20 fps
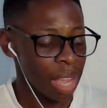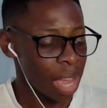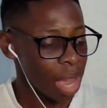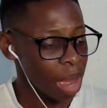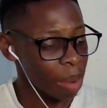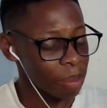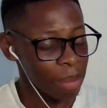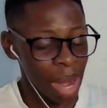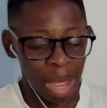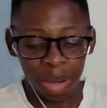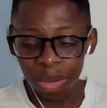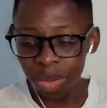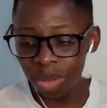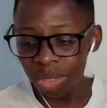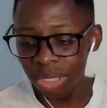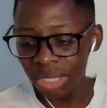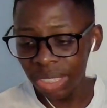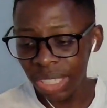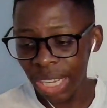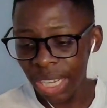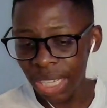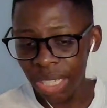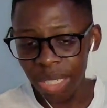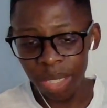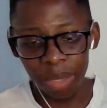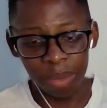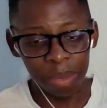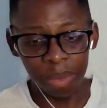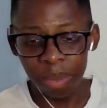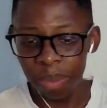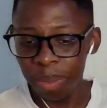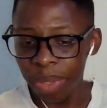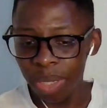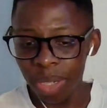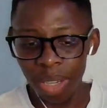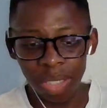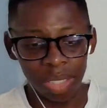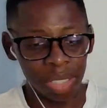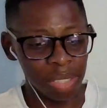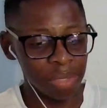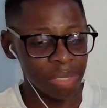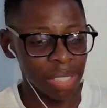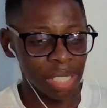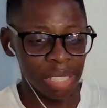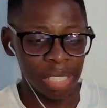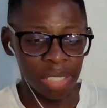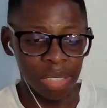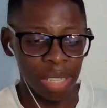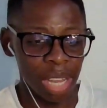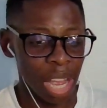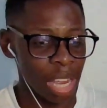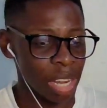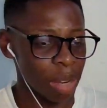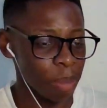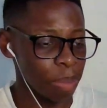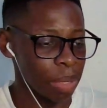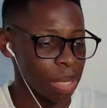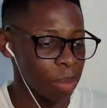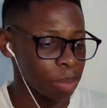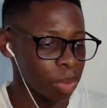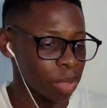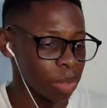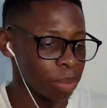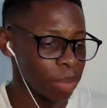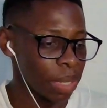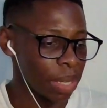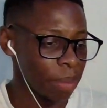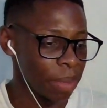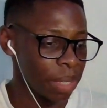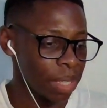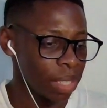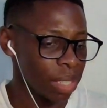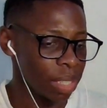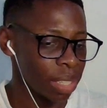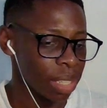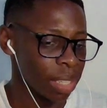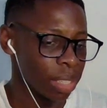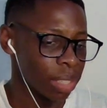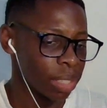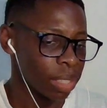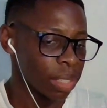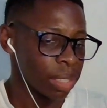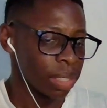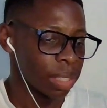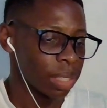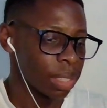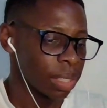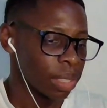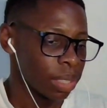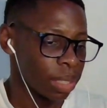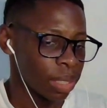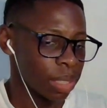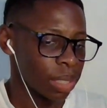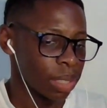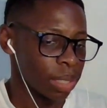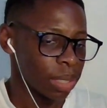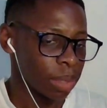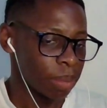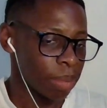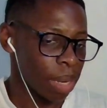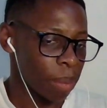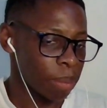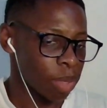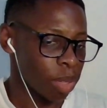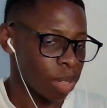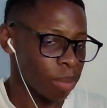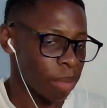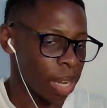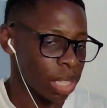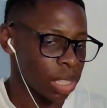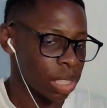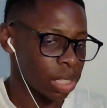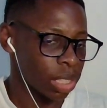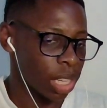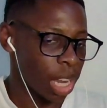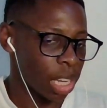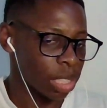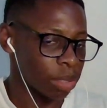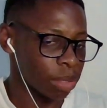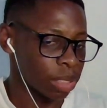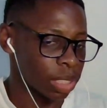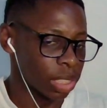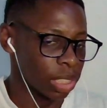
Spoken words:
I'm not gonna say because of this other people maybe, but I'm talking about these guys.